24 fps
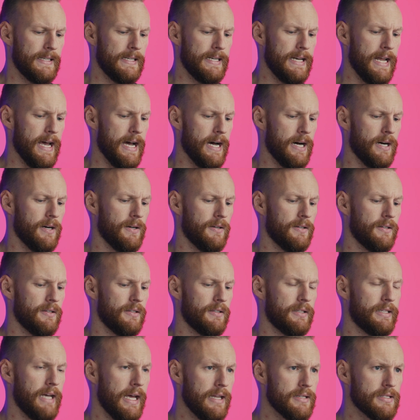Now,
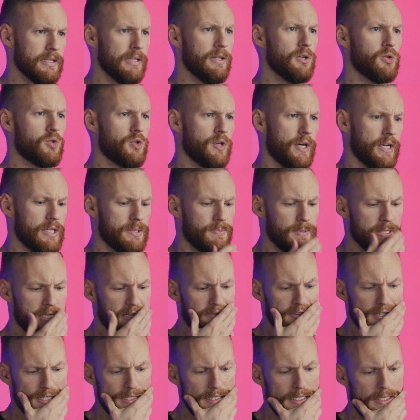Ken's little trick
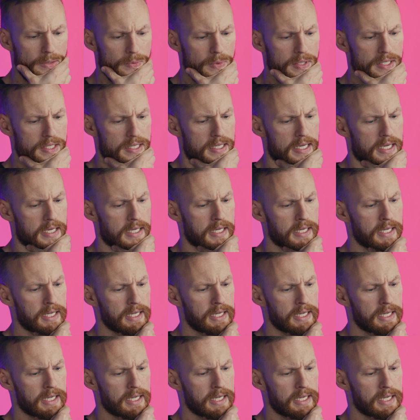specifically was that